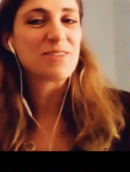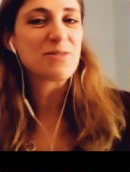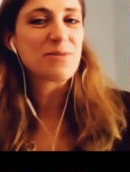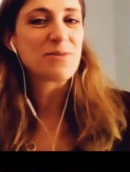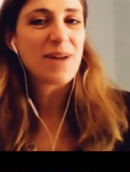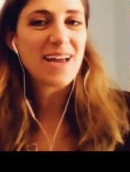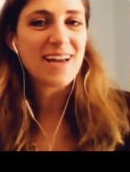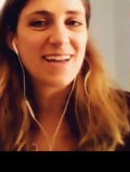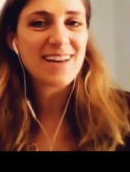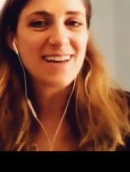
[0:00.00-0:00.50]
You
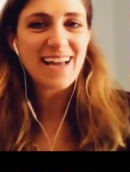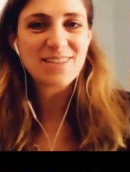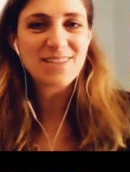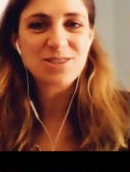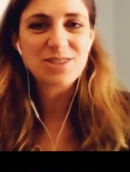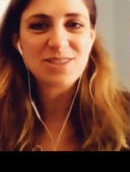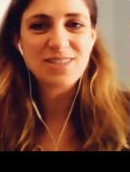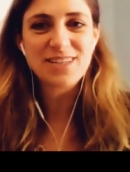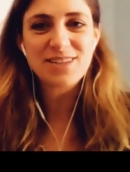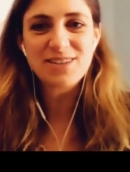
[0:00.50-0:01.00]
can't
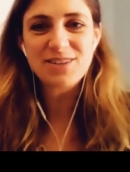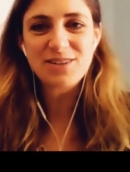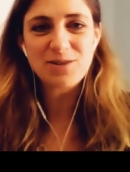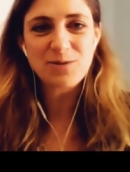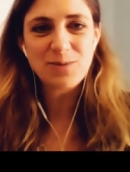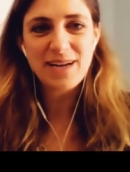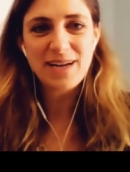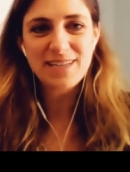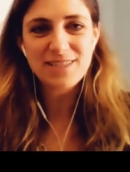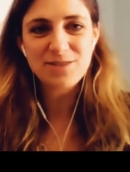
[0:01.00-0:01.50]
engineer your
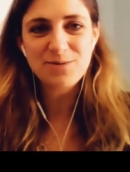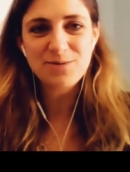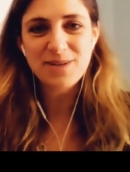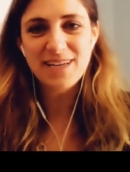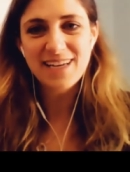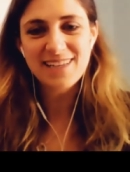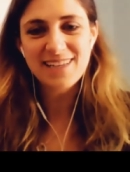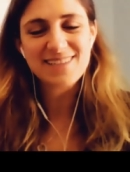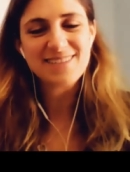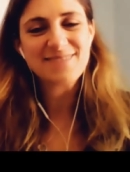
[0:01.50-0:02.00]
way to a
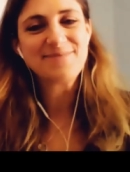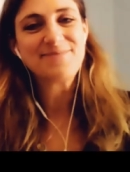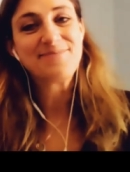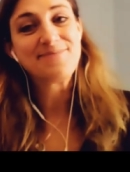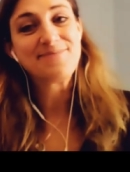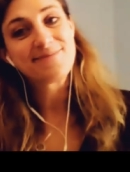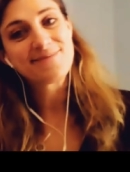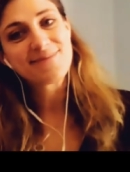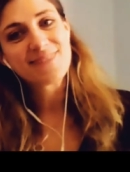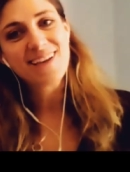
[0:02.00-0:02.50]
hit,
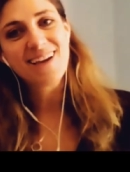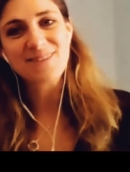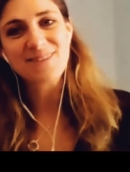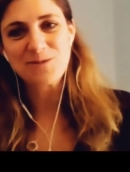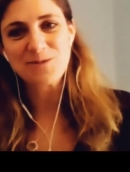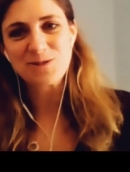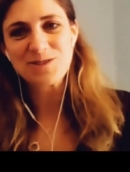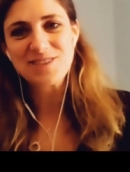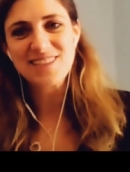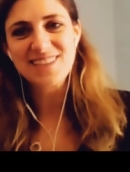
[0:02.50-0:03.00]

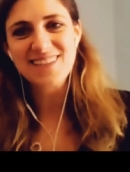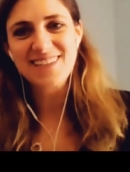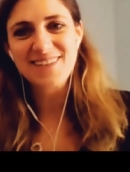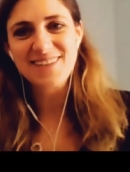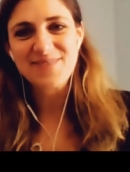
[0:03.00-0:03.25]
unfortunately.